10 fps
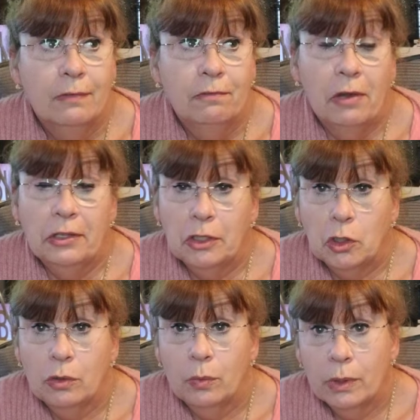find the
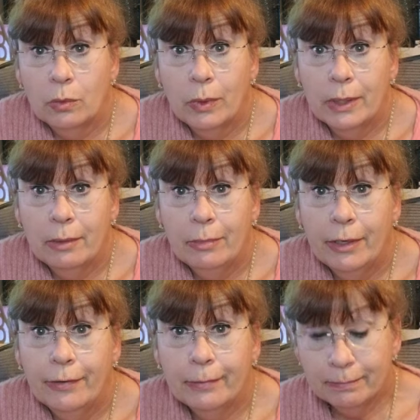Goodwill while I'm
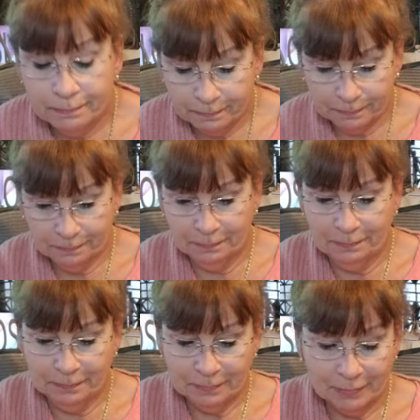there
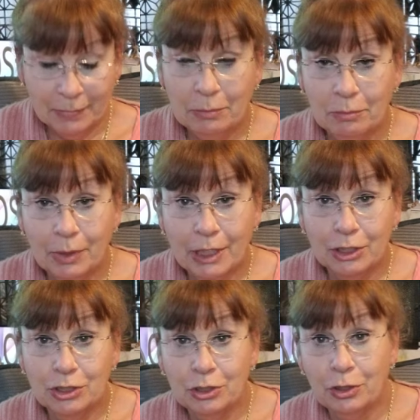
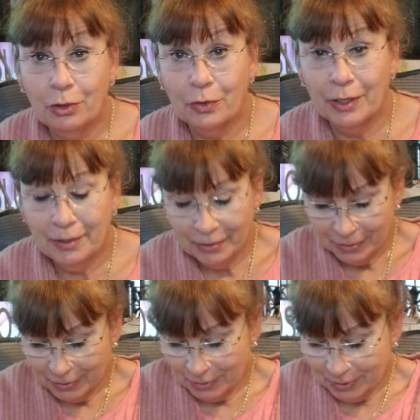because, you know,
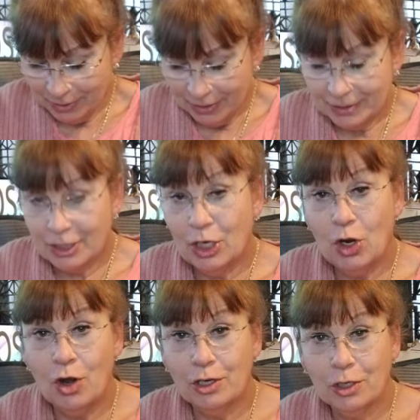it's kind of
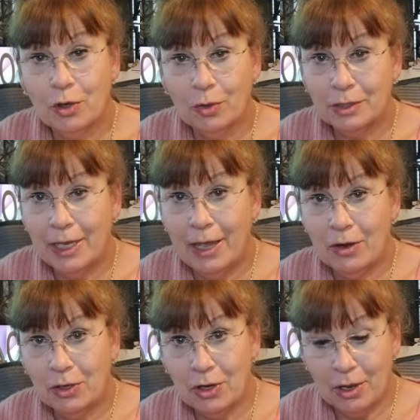hard to go to town
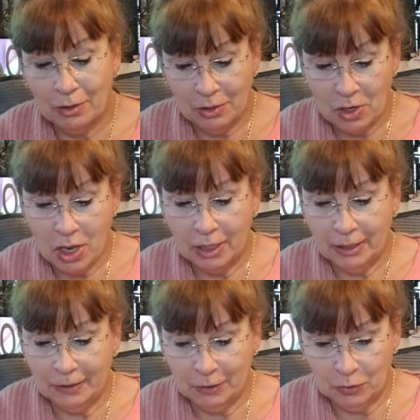and not
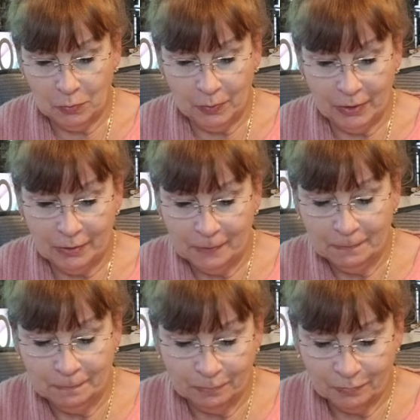hit the Goodwill.
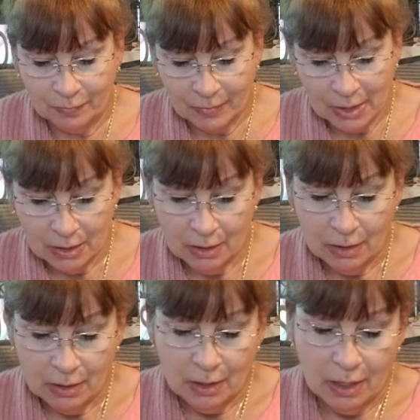
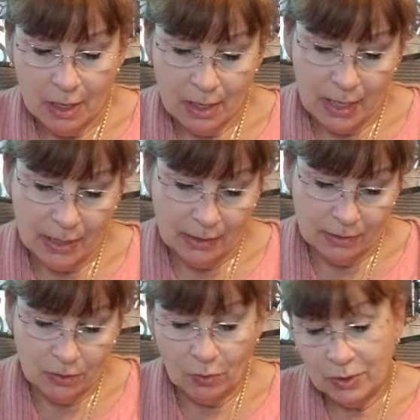All right,
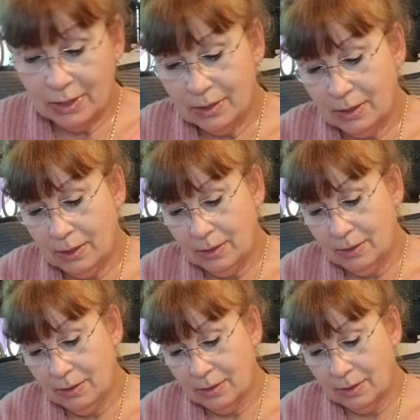so this
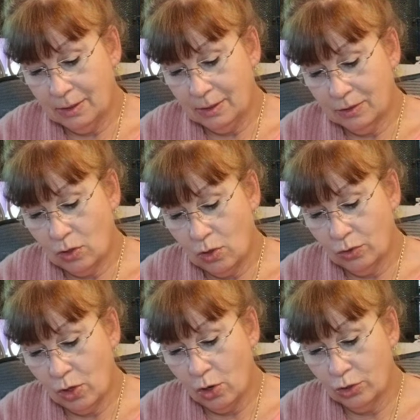is, it's
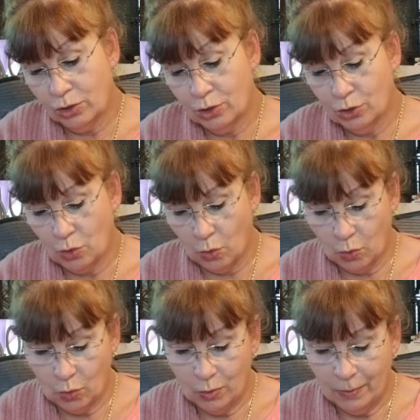called Heart
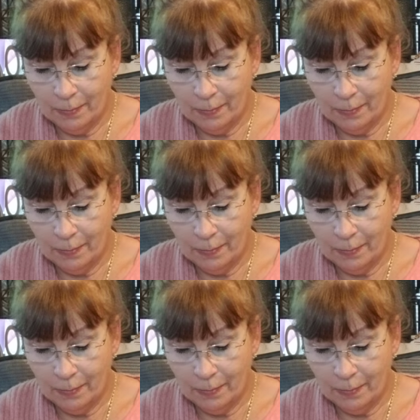Soul,